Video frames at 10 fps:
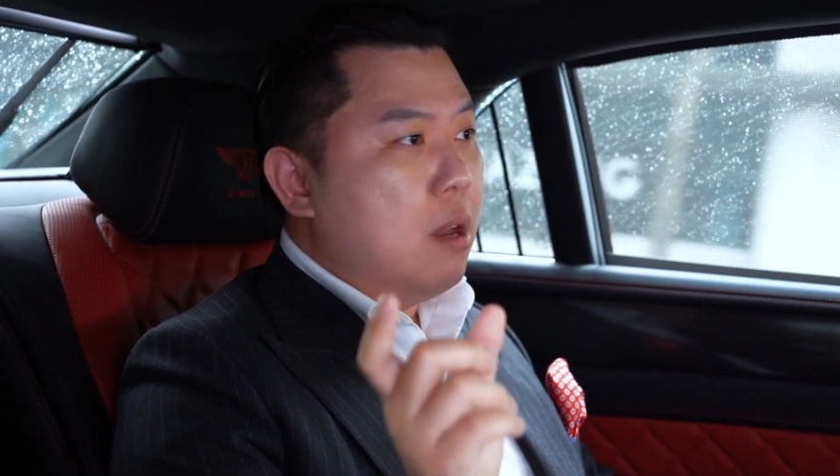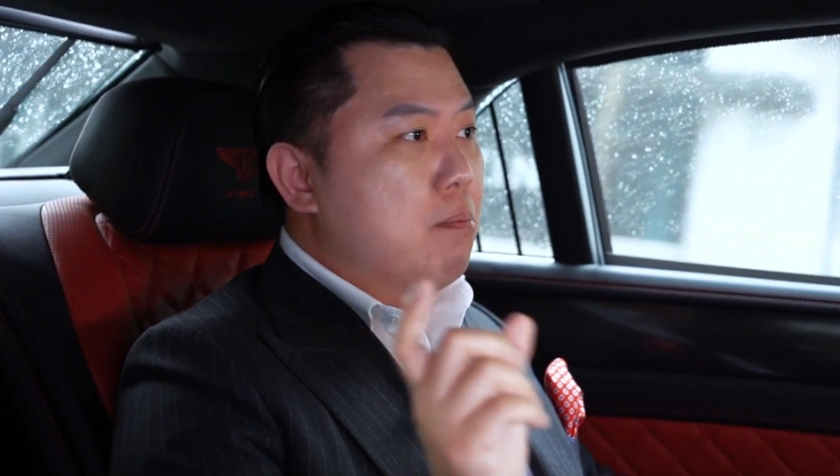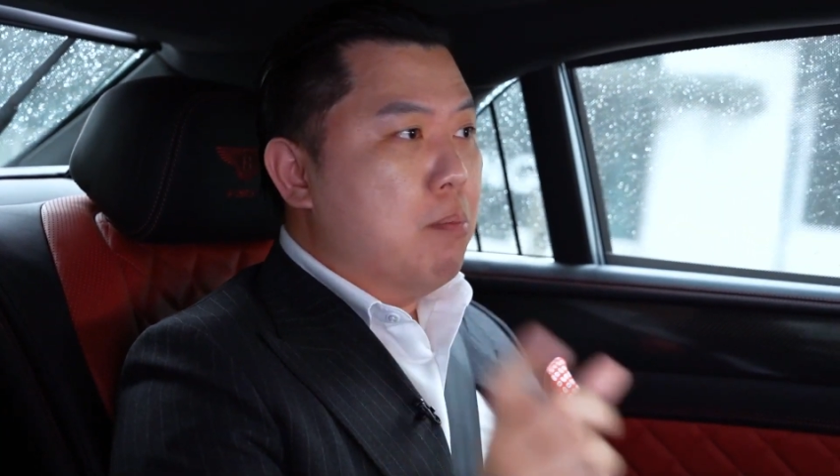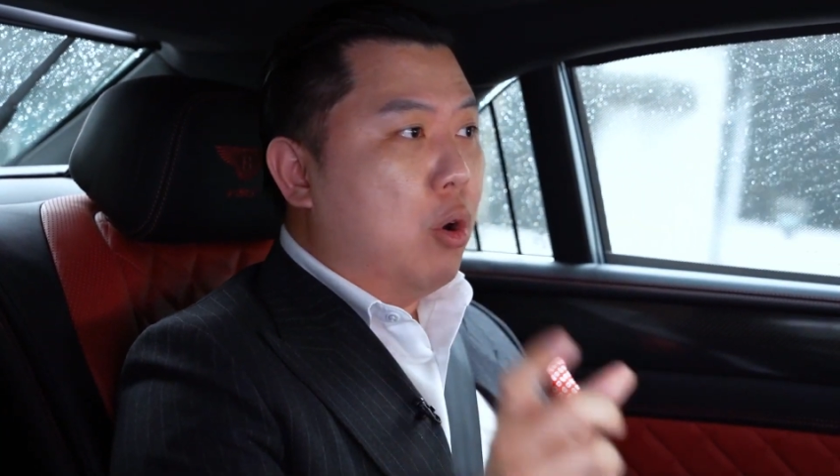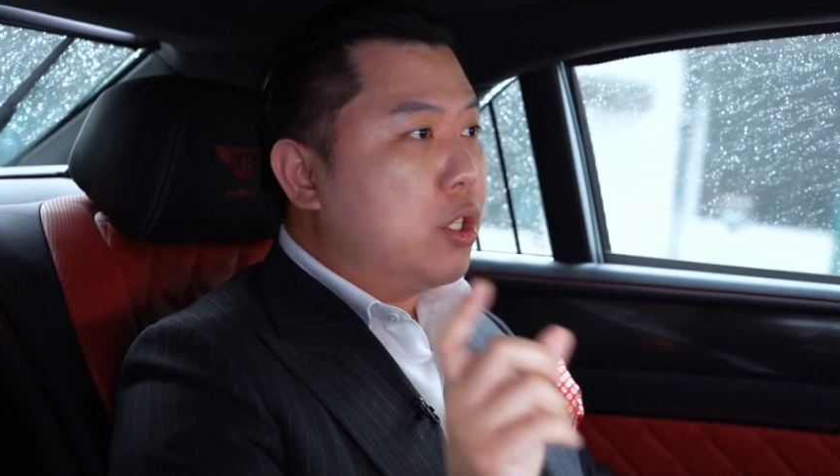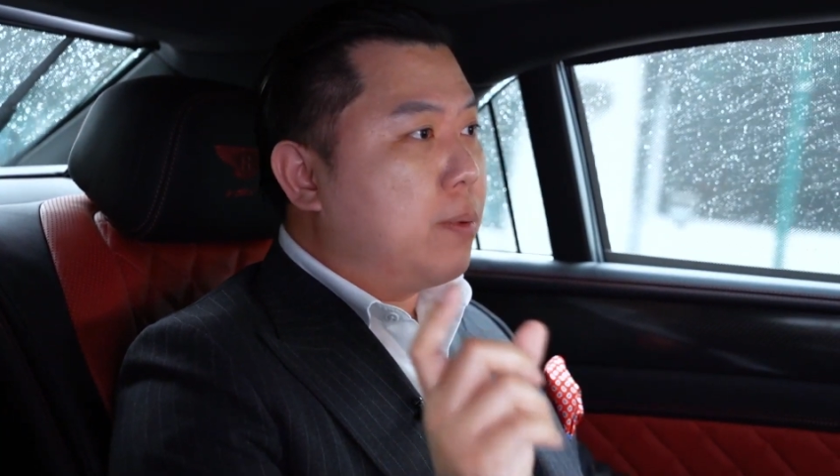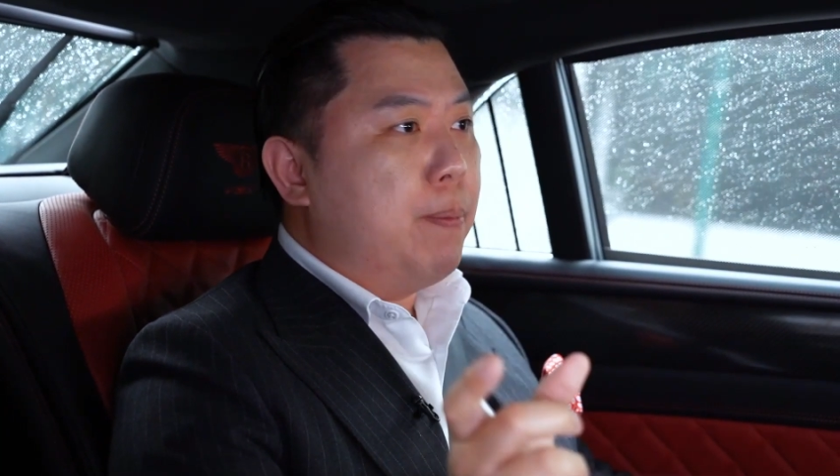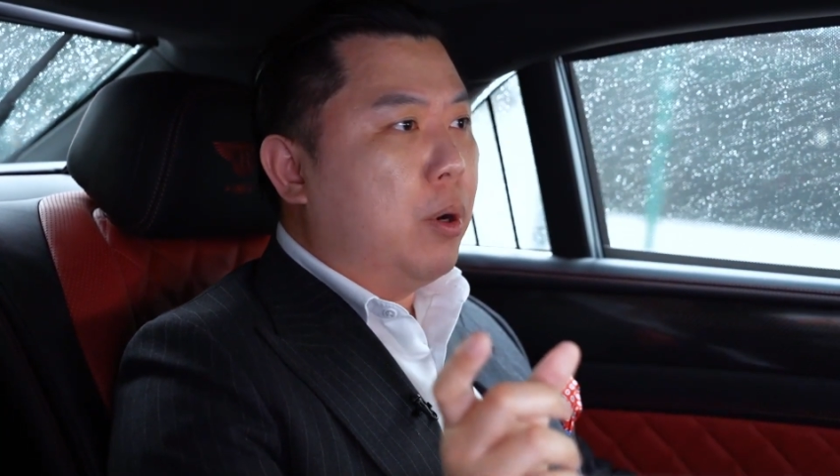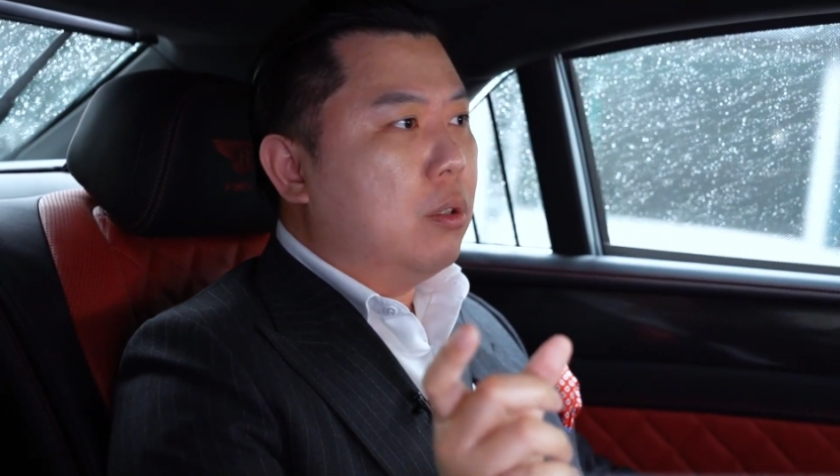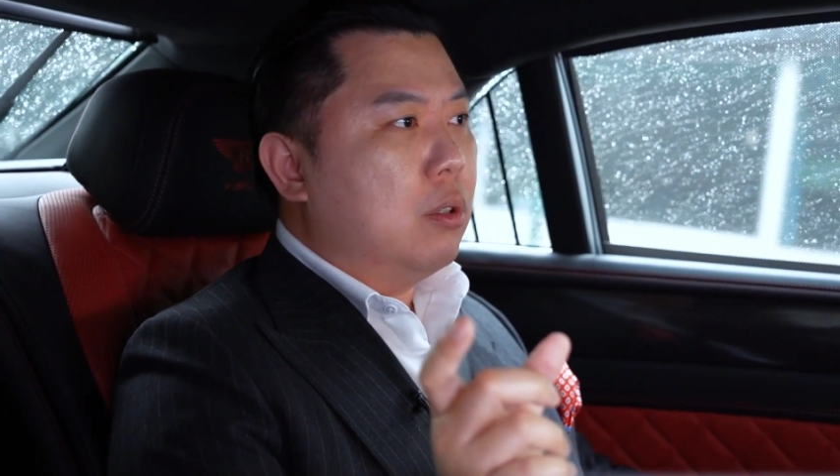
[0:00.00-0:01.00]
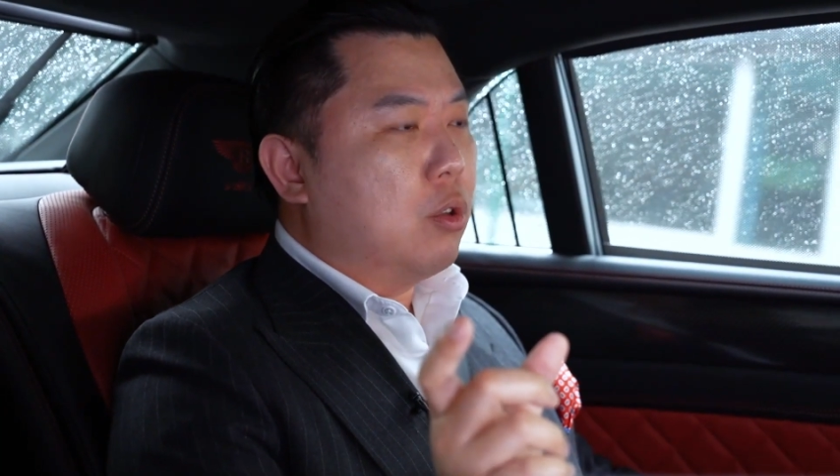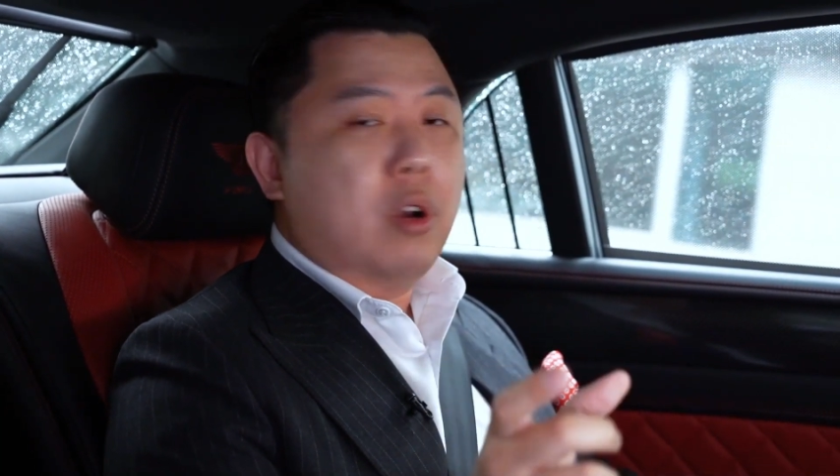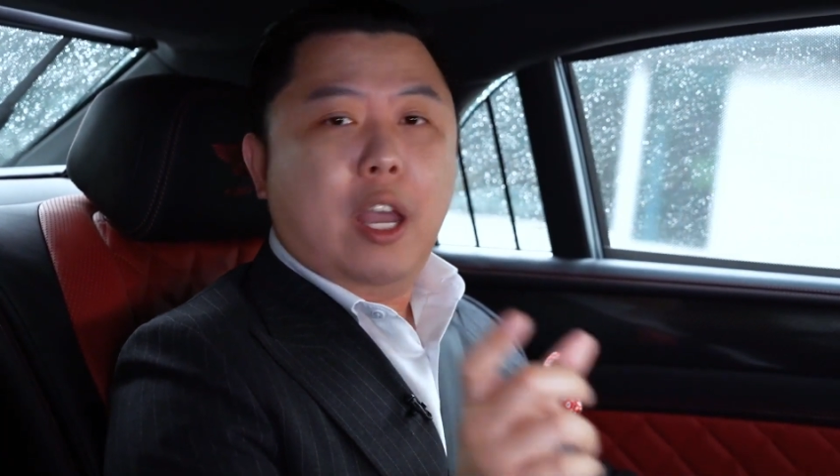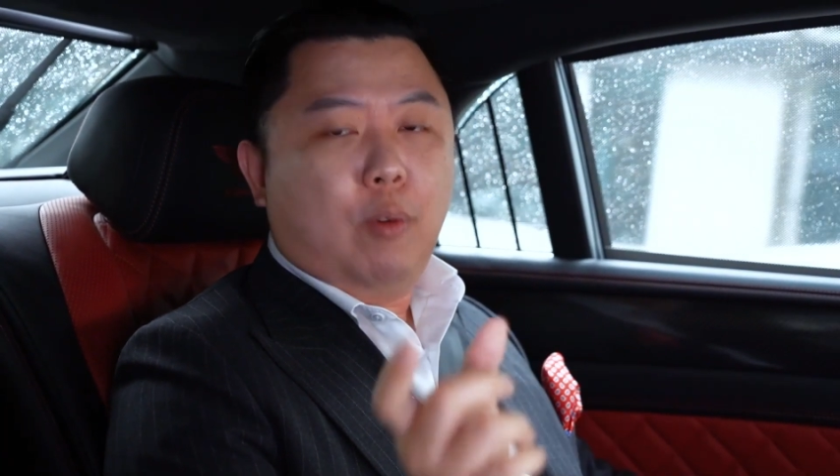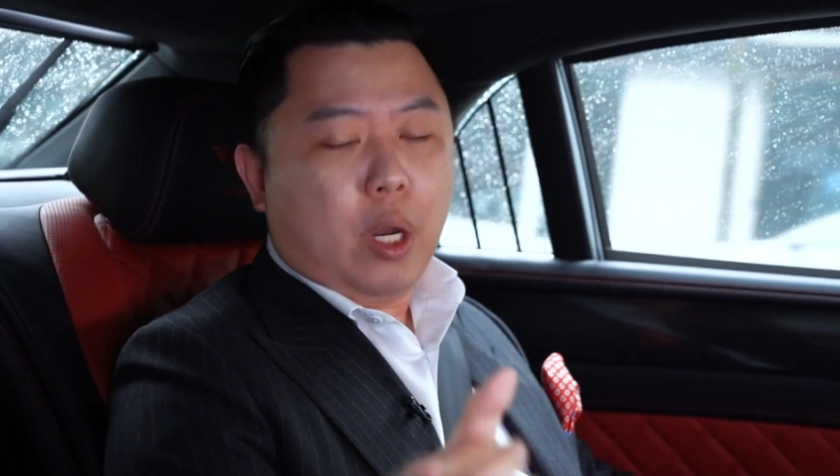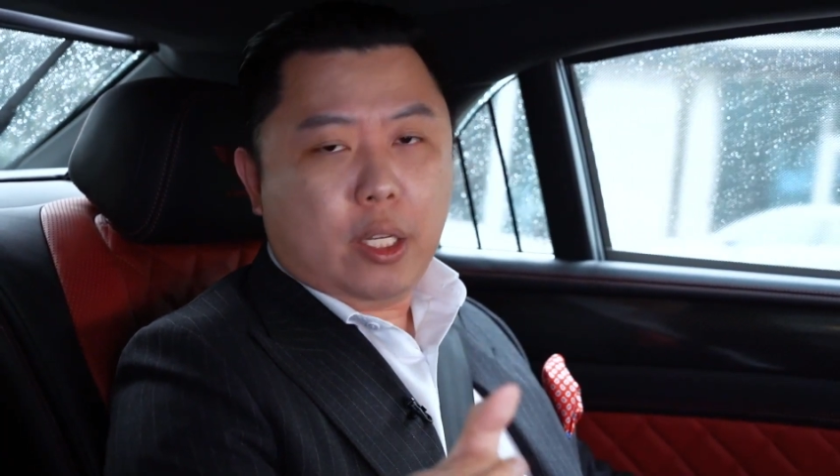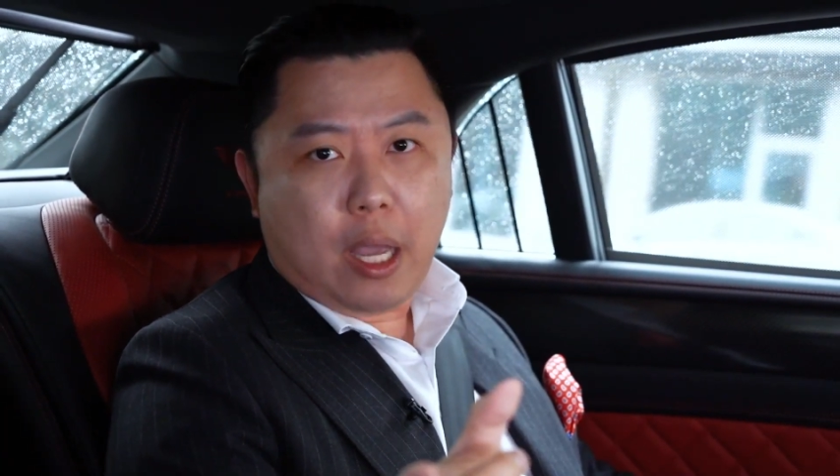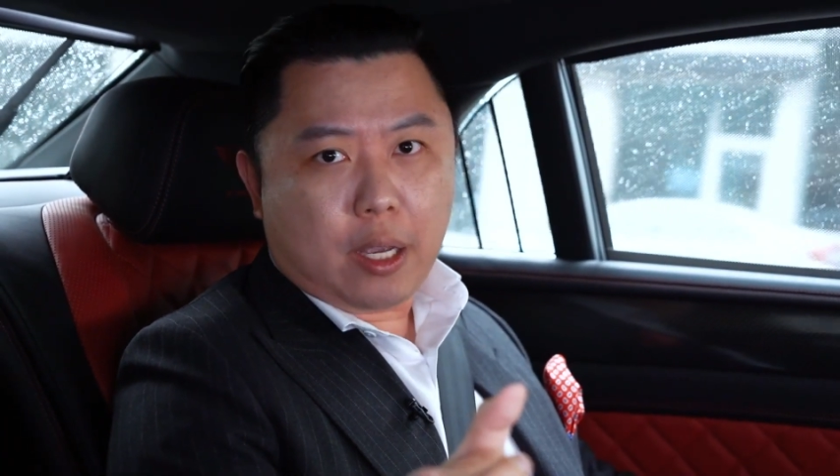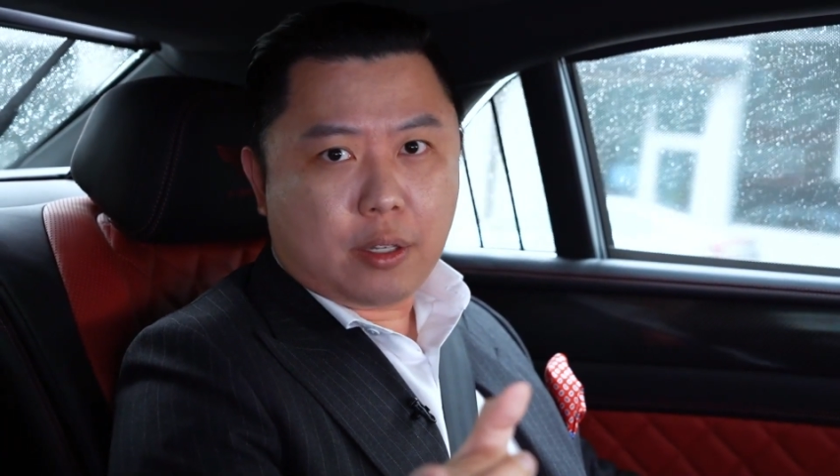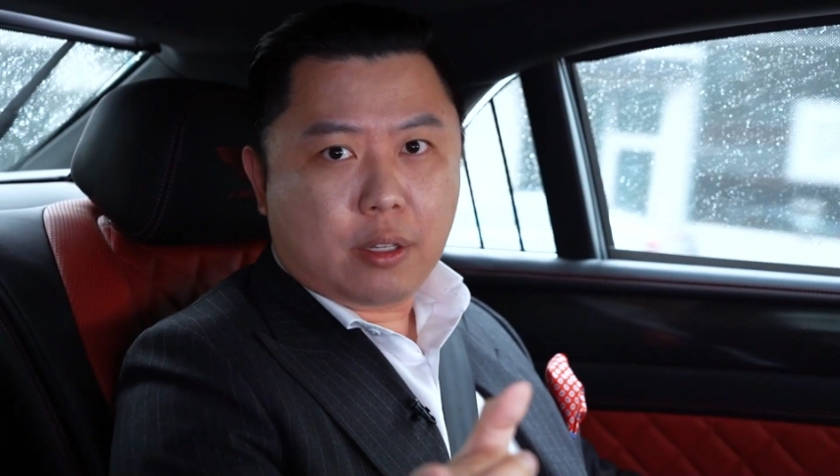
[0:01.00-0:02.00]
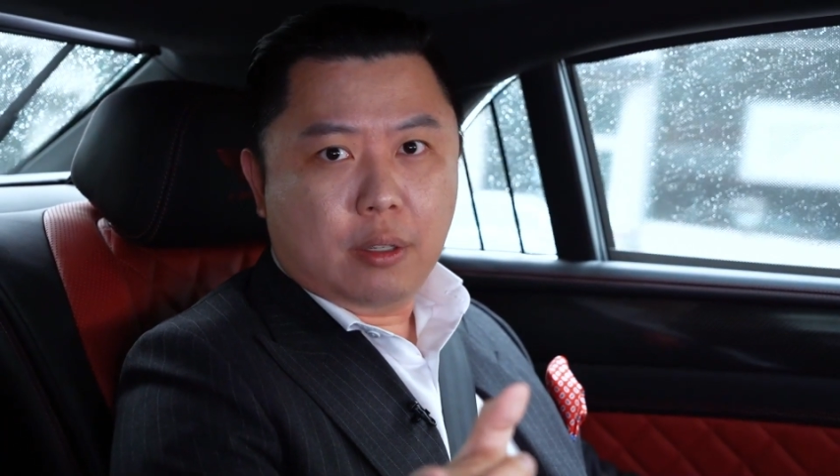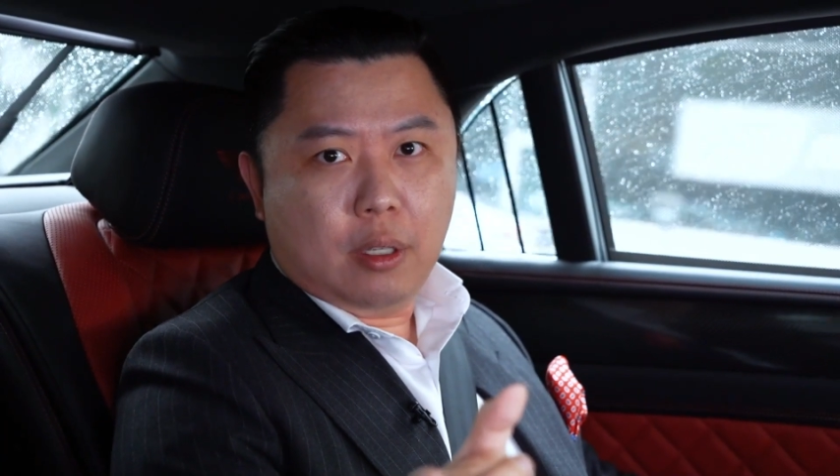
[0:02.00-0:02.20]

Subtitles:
Most people don't have what it takes.